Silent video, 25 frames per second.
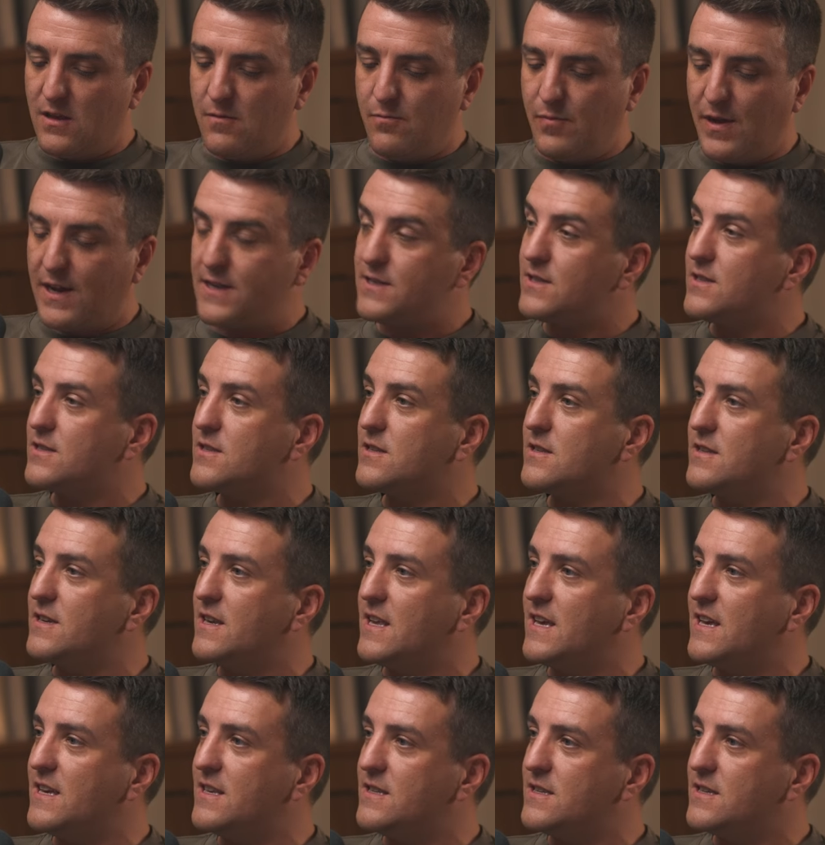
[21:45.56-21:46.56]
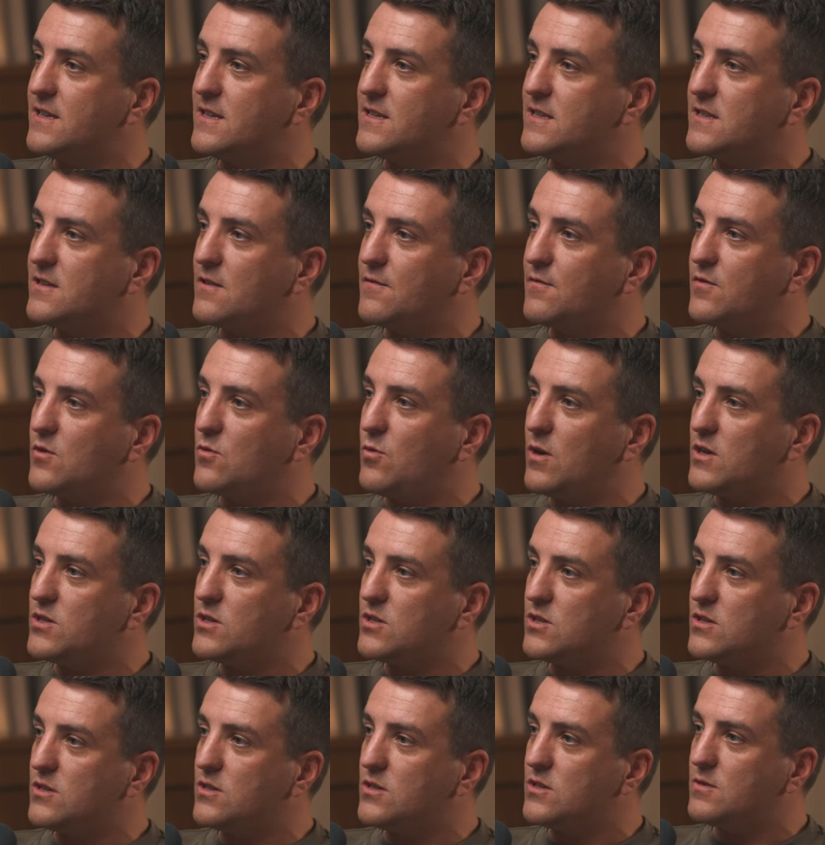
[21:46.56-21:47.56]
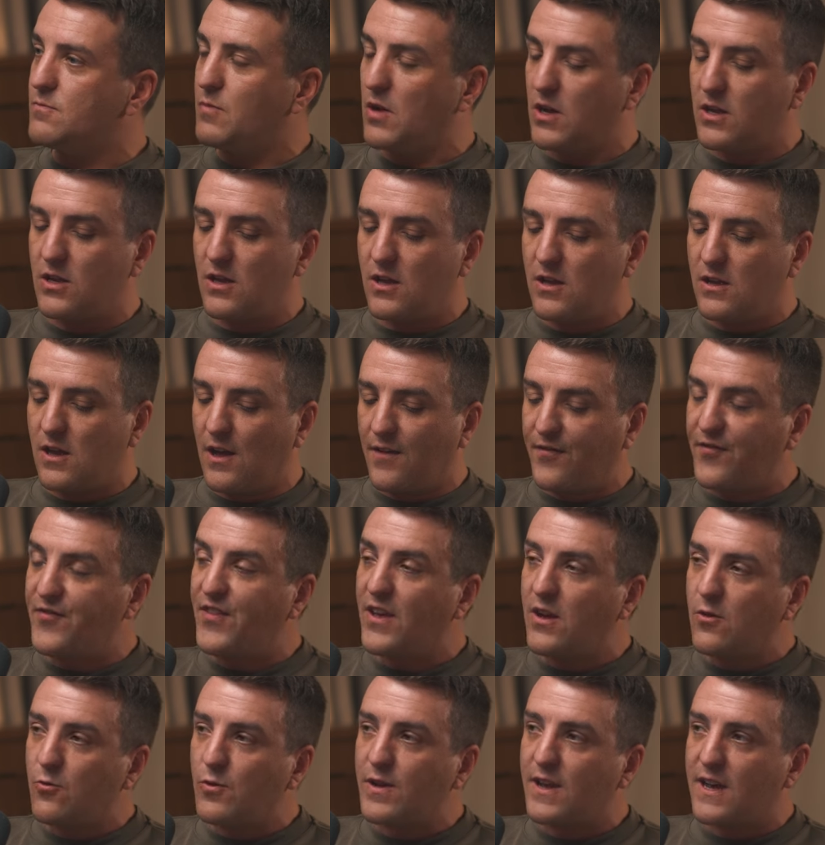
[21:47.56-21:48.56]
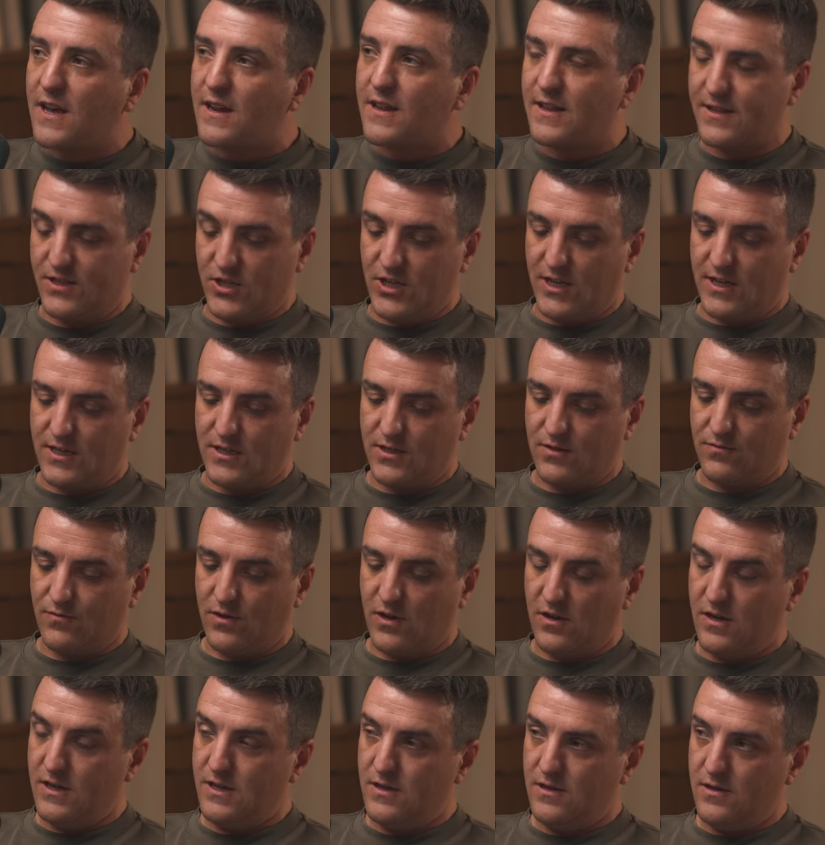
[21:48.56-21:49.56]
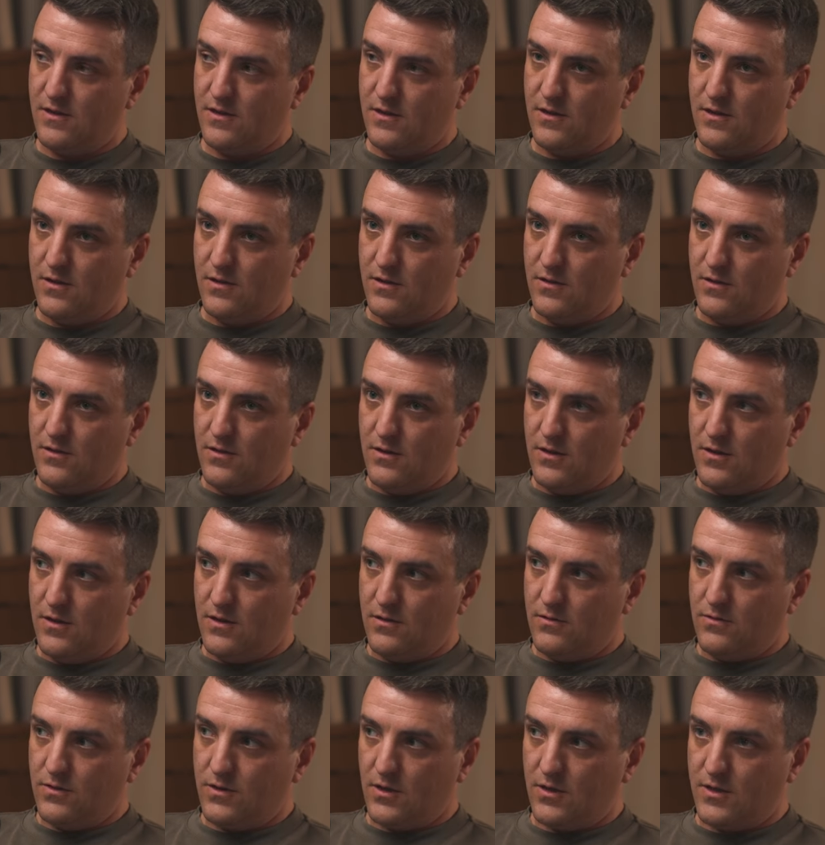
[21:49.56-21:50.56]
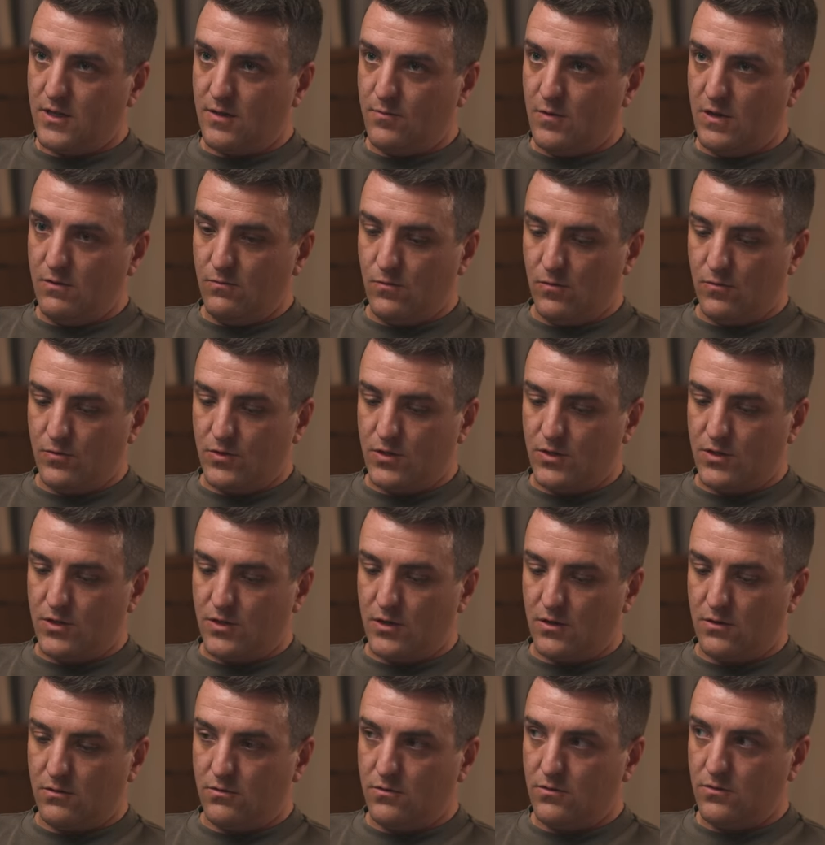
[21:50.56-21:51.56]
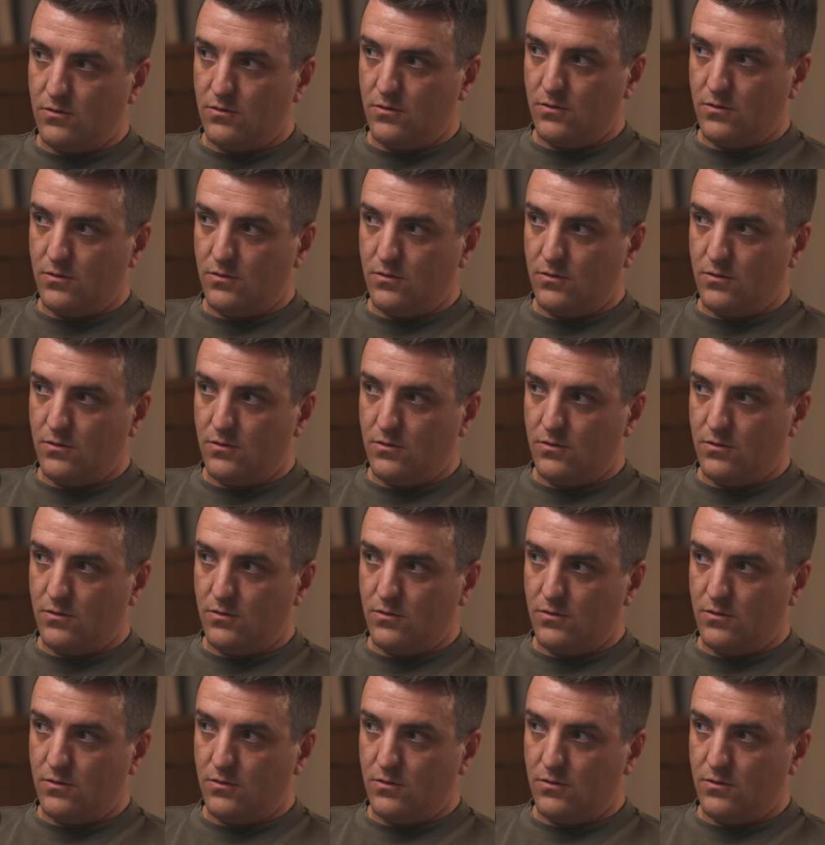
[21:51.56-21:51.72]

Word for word: the best and easiest of questions, but I think we get the gist, right? So Timmy, what would you do?